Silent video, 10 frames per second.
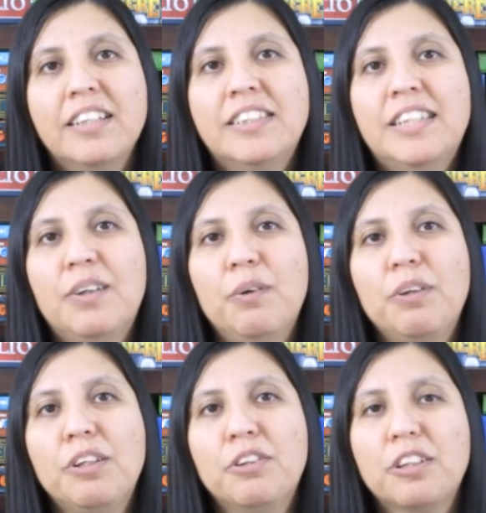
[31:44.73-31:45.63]
So
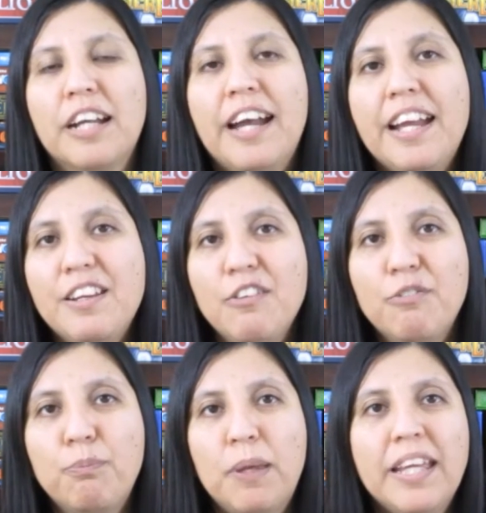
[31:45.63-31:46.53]
you're kind
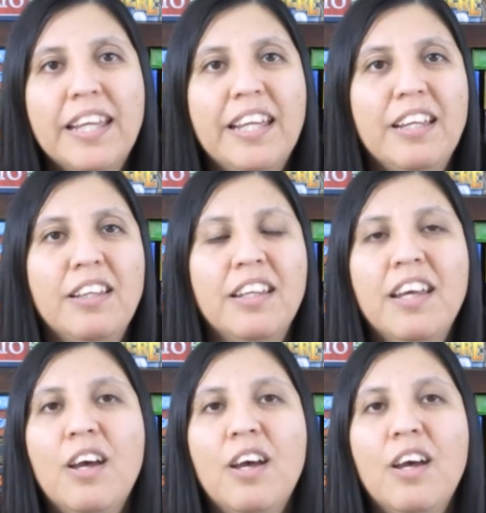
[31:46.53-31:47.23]
of picking